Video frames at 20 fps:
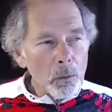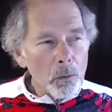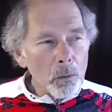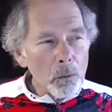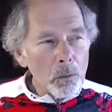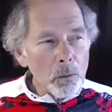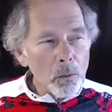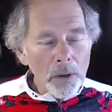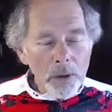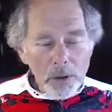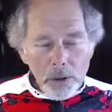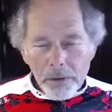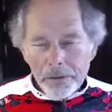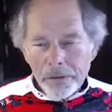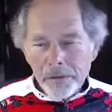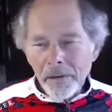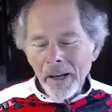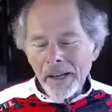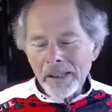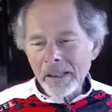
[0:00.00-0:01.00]
What are you
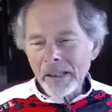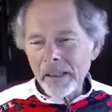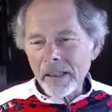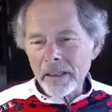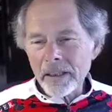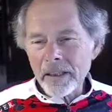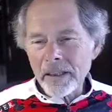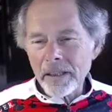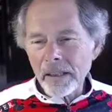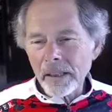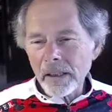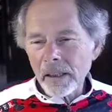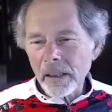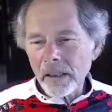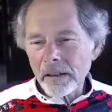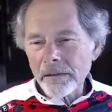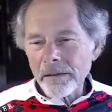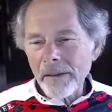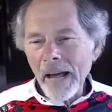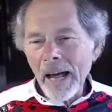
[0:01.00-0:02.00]
finding in
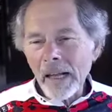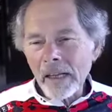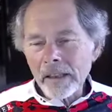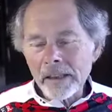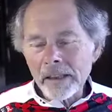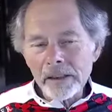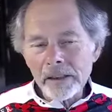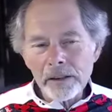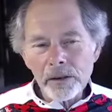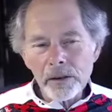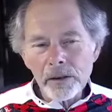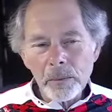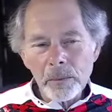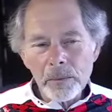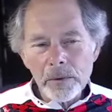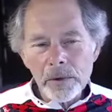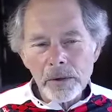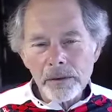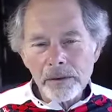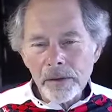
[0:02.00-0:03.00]
Silicon Valley in
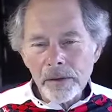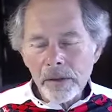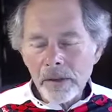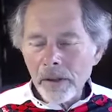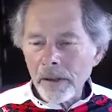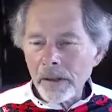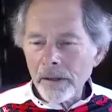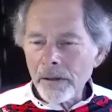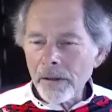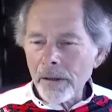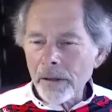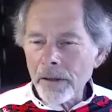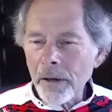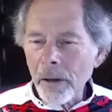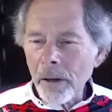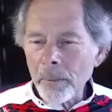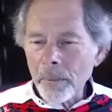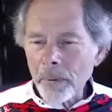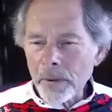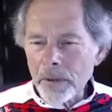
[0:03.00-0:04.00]
terms of the
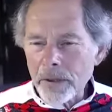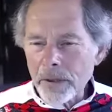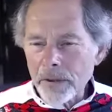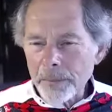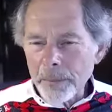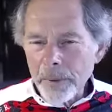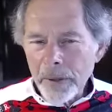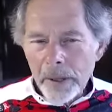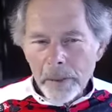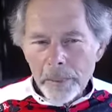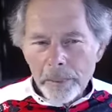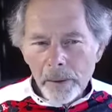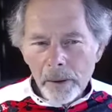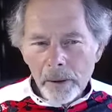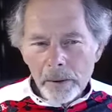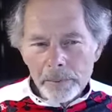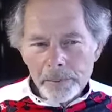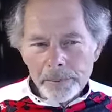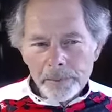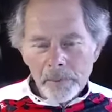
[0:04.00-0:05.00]
numbers of
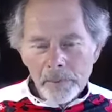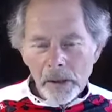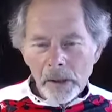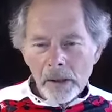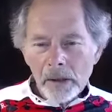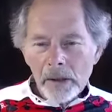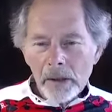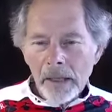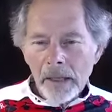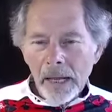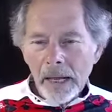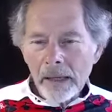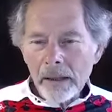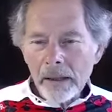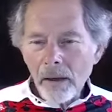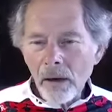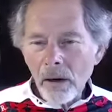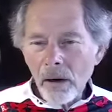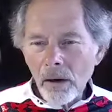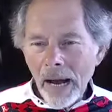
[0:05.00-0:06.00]
people that
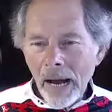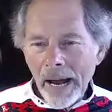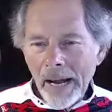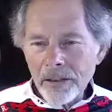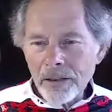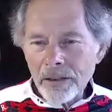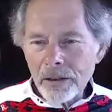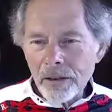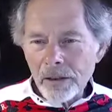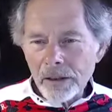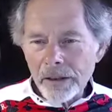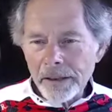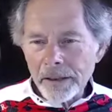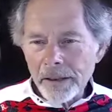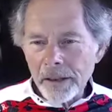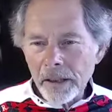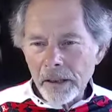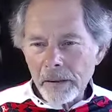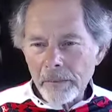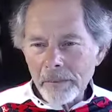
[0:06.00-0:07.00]
are actually
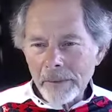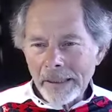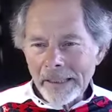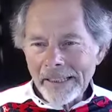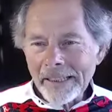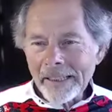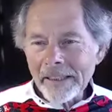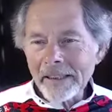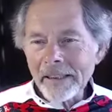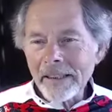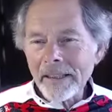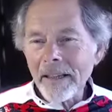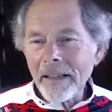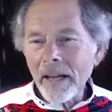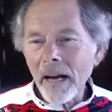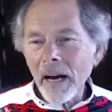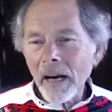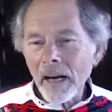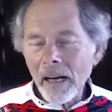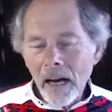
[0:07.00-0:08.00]
um, in
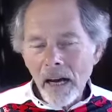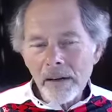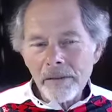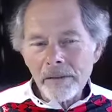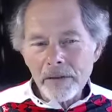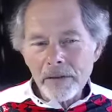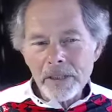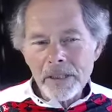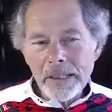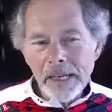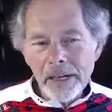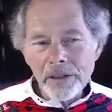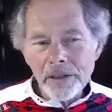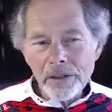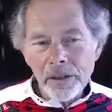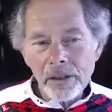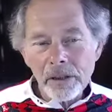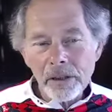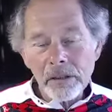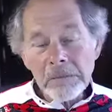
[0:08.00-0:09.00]
a
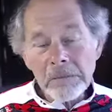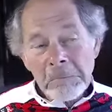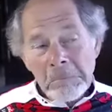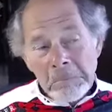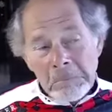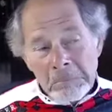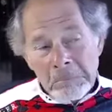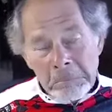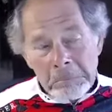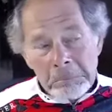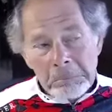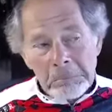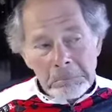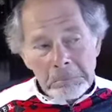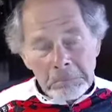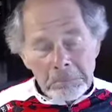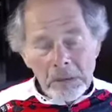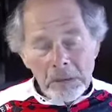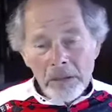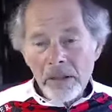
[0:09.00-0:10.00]
conversation
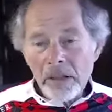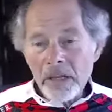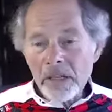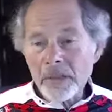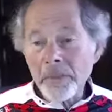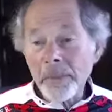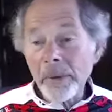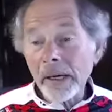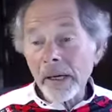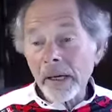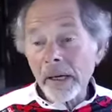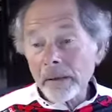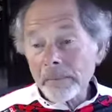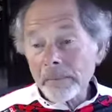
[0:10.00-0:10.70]
this big?